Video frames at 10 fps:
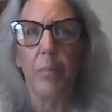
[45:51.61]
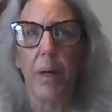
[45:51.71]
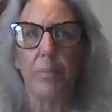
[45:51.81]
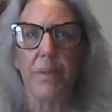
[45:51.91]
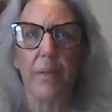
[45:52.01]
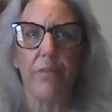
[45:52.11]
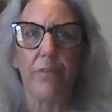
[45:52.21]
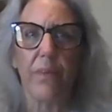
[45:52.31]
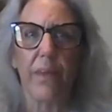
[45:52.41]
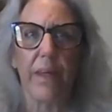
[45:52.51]
popped up
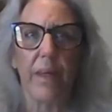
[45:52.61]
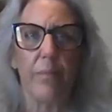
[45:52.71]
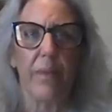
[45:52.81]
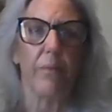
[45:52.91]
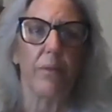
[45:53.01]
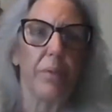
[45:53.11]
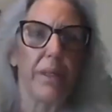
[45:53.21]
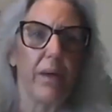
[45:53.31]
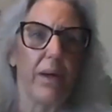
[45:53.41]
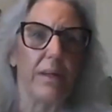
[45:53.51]
for them, that would
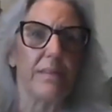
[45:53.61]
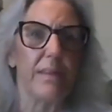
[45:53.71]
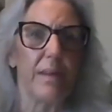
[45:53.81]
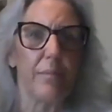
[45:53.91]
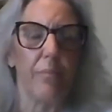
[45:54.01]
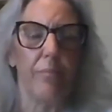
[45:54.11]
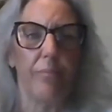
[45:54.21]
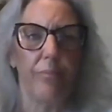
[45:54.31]
be awesome.